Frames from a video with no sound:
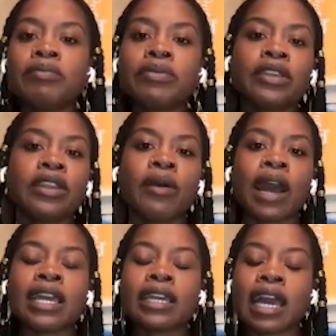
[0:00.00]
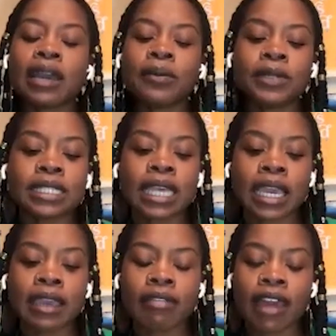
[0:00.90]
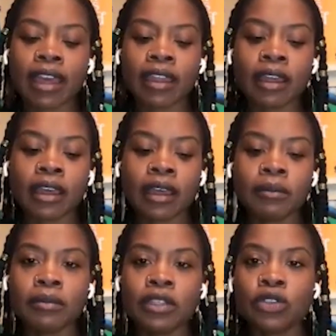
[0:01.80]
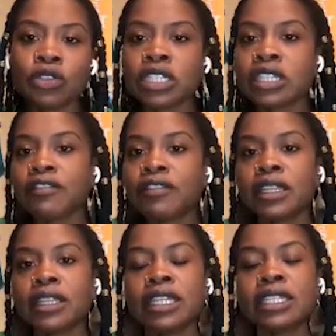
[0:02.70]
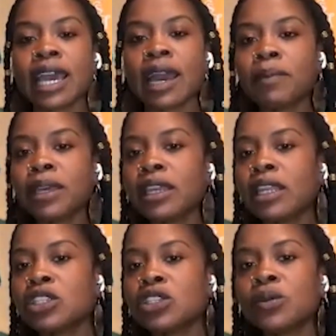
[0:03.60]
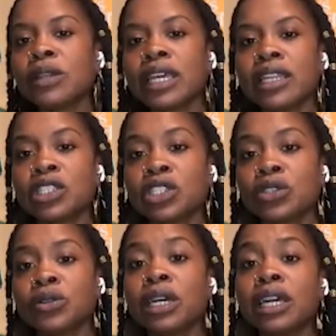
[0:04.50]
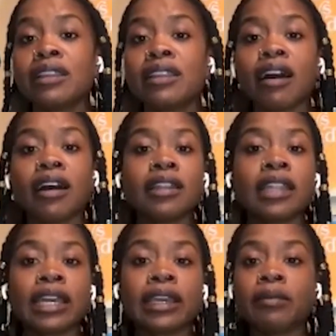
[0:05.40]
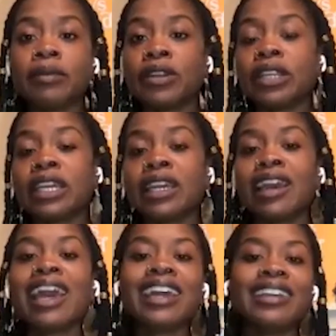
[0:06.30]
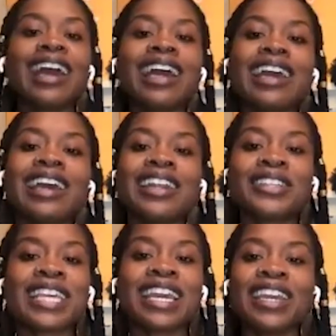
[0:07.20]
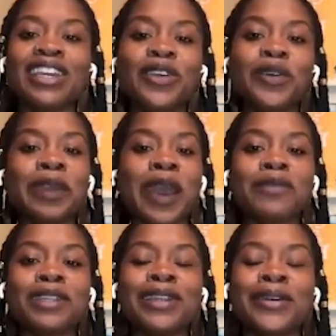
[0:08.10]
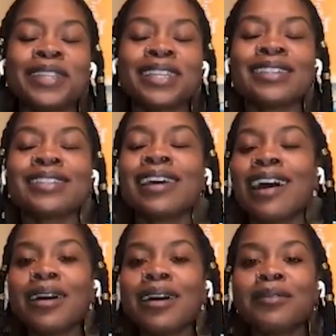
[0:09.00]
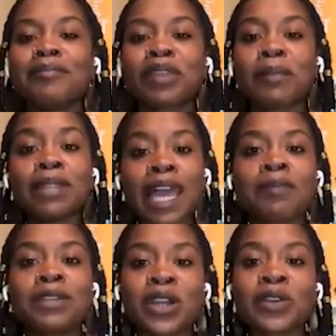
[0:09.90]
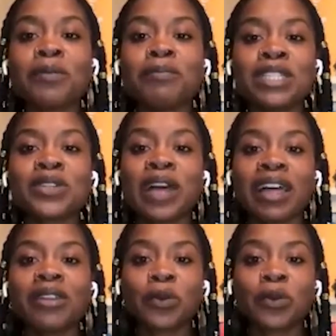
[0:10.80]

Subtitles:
you know, I would say that you should definitely tap in and tune in to the online community. And I'll say, you'll be happy to know this. Black Maternal Mental Health